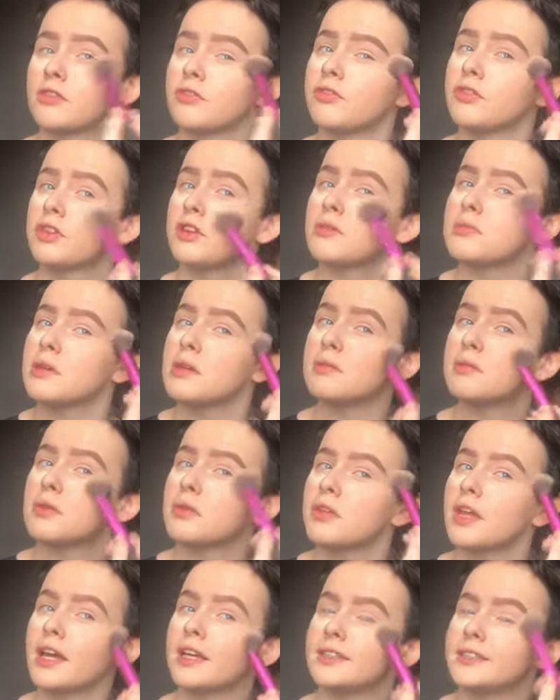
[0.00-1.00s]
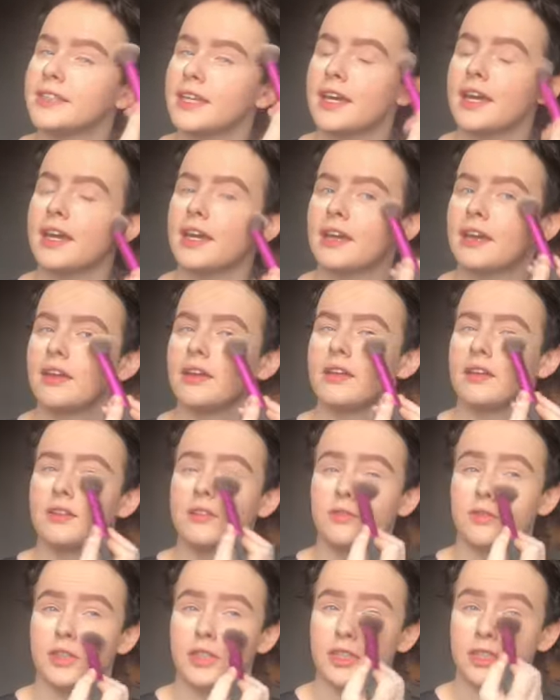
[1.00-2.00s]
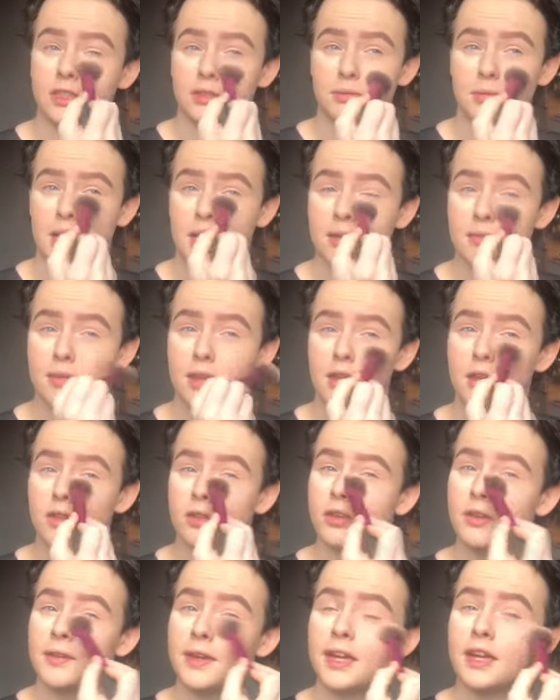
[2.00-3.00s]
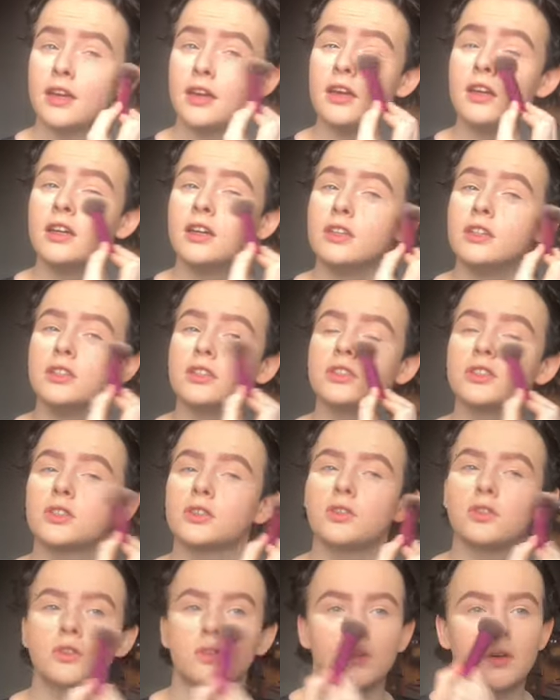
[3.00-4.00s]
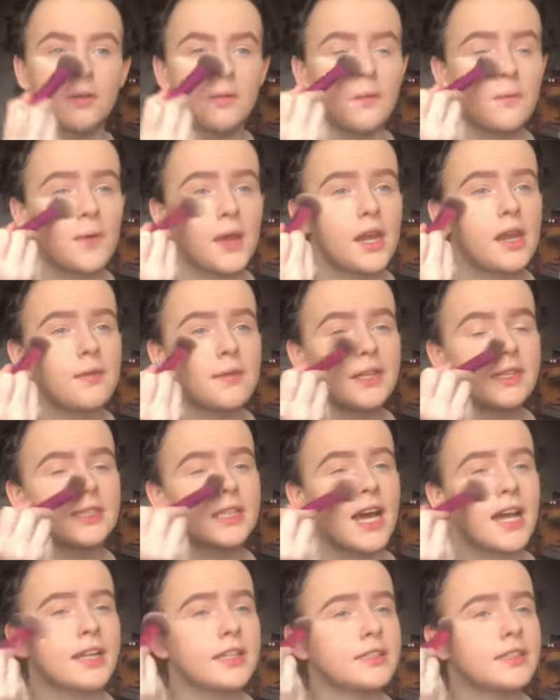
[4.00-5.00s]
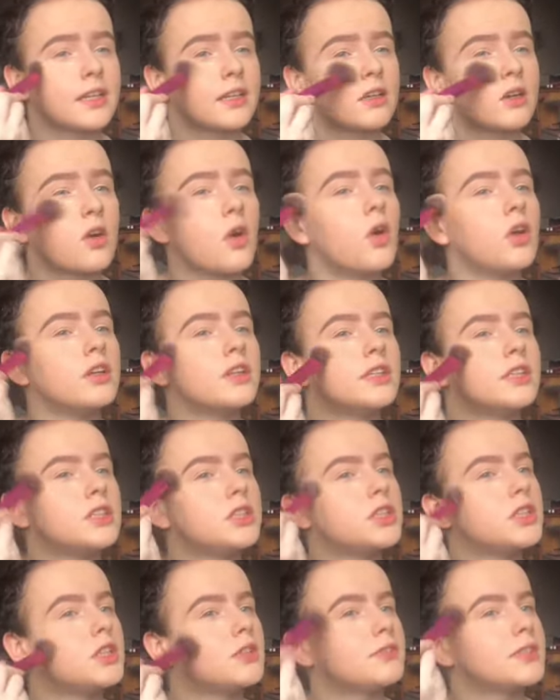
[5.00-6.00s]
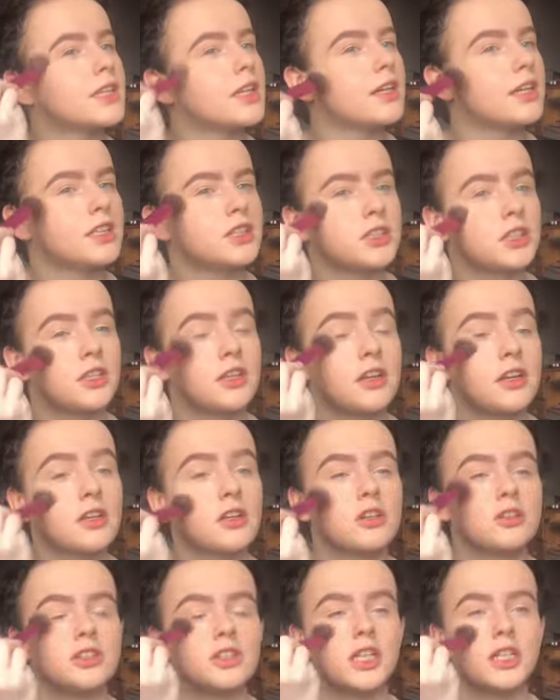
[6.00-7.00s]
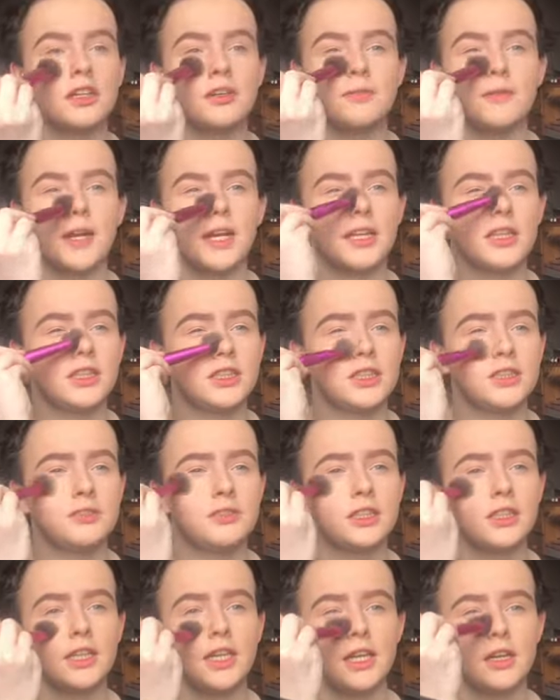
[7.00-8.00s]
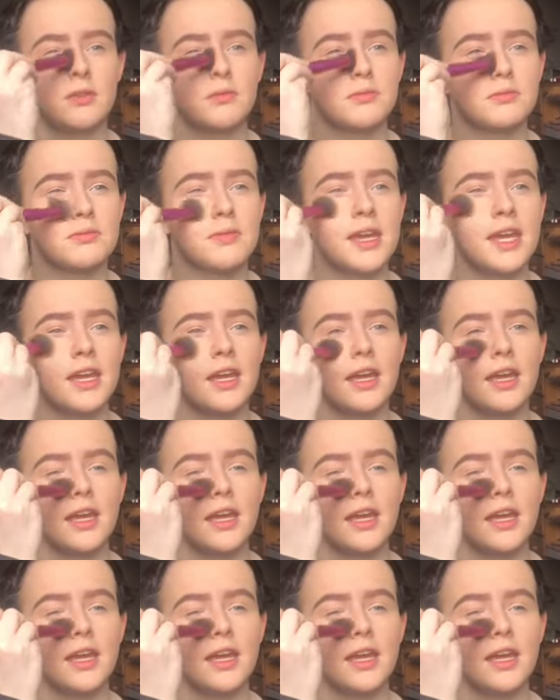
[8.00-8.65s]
few people that's really inspired me along the way. So when I went to Anniesland College, there was a lecturer there called Gillian White. She really helped me.